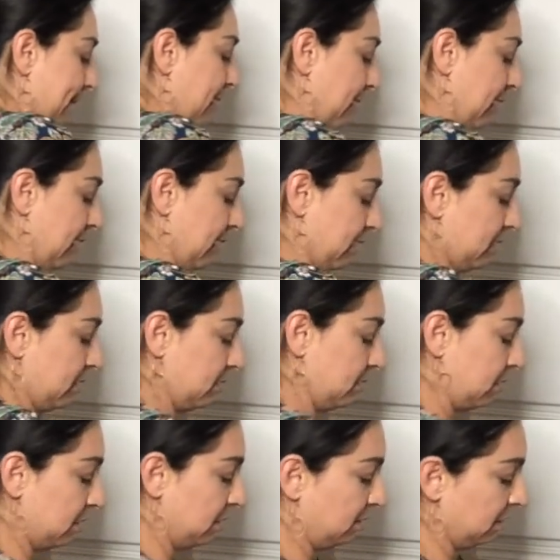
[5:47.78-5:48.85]

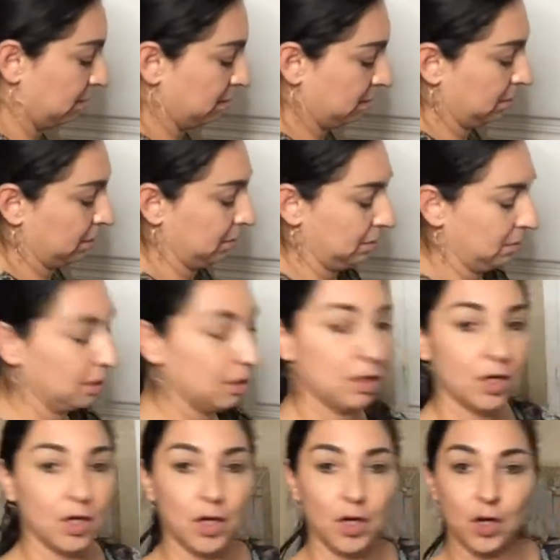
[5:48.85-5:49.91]
And
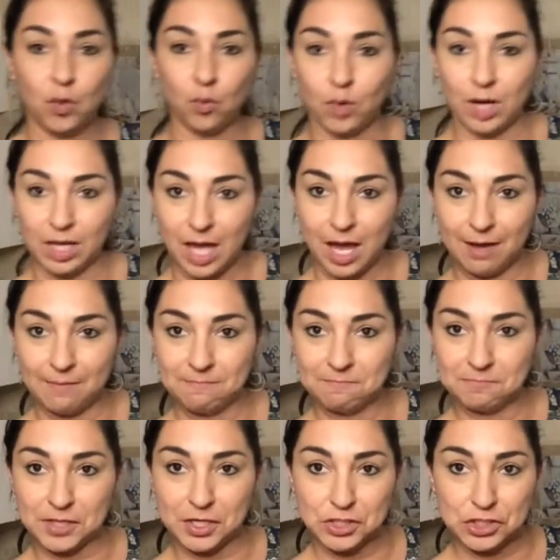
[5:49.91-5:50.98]
voila,
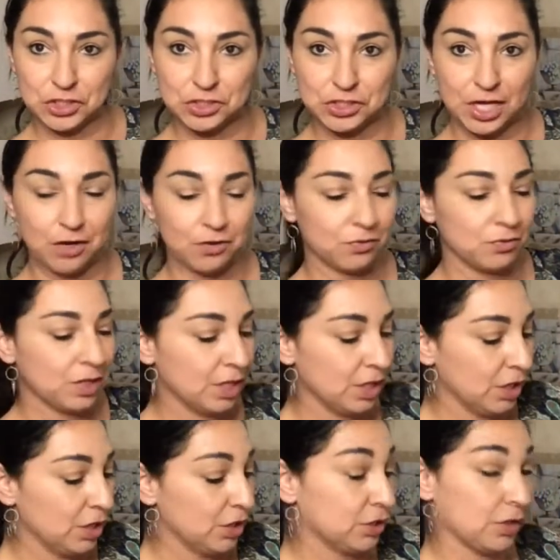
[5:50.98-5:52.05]
there's your dough.
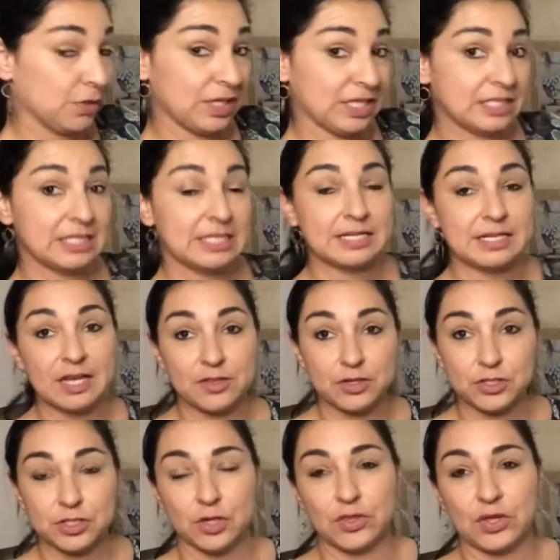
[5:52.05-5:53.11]
So this is another
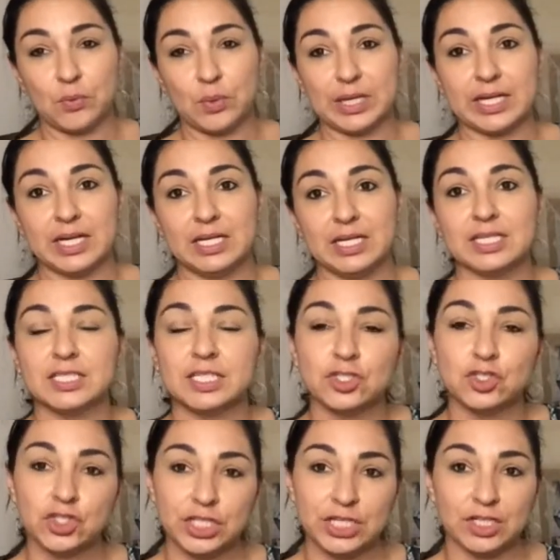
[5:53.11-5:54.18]
dough that we're going to need to
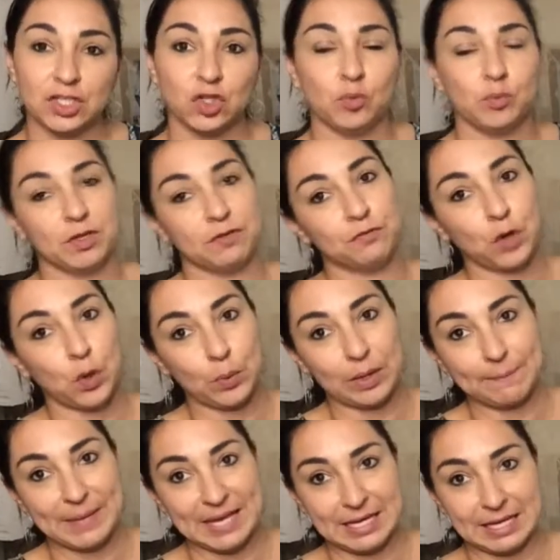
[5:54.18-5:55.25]
chill before we
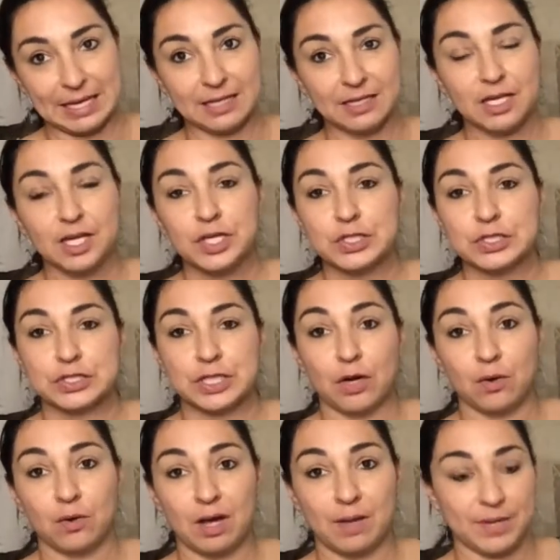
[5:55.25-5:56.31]
bake it.
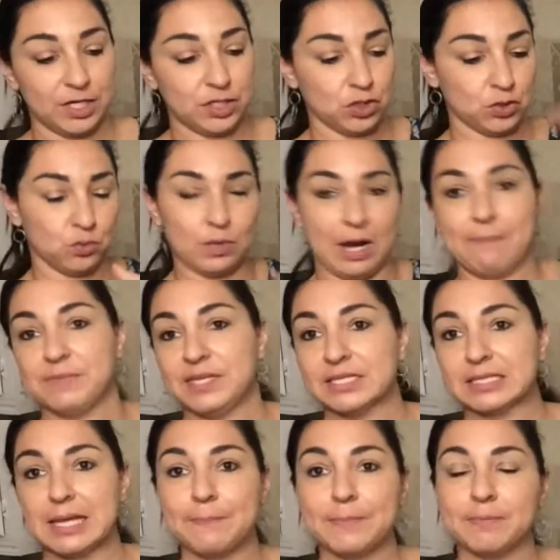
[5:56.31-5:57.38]
So I'm going to just wrap
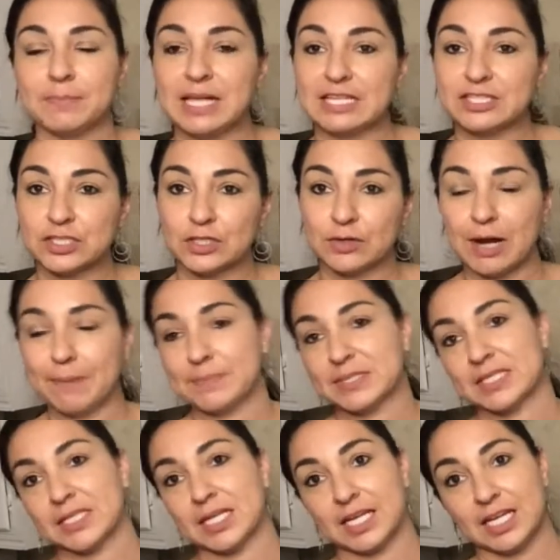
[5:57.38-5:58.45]
this up in plastic wrap,
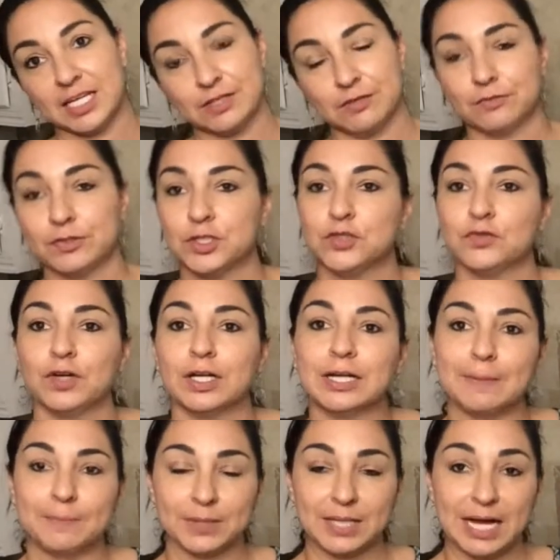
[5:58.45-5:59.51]
stick it in the fridge for a
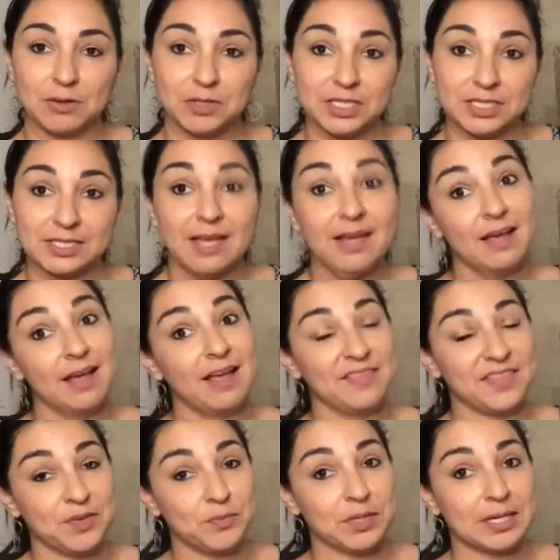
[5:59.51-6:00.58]
couple hours,
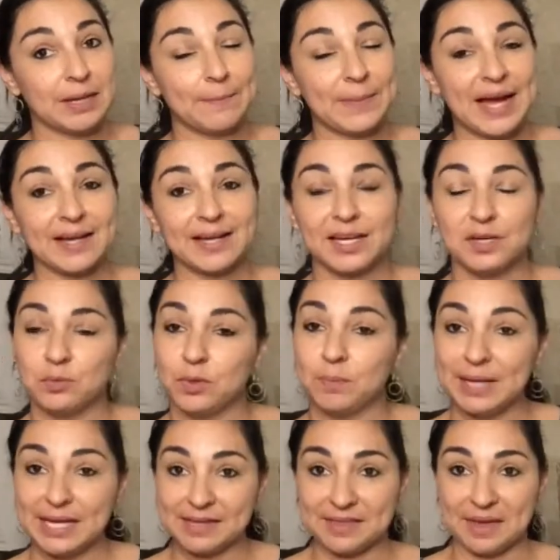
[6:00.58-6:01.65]
and then we'll come back and we'll
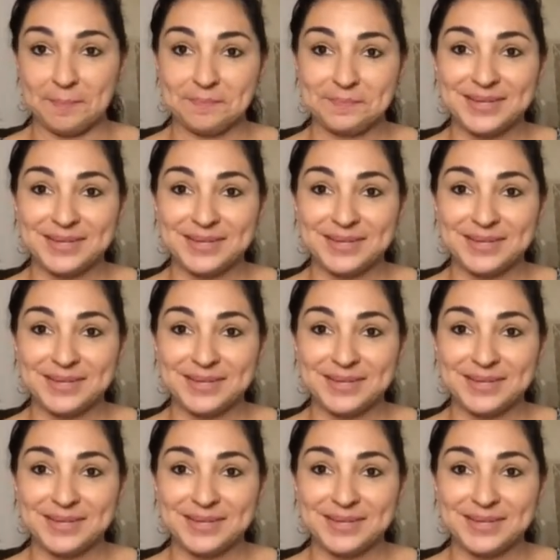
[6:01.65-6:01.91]
bake them.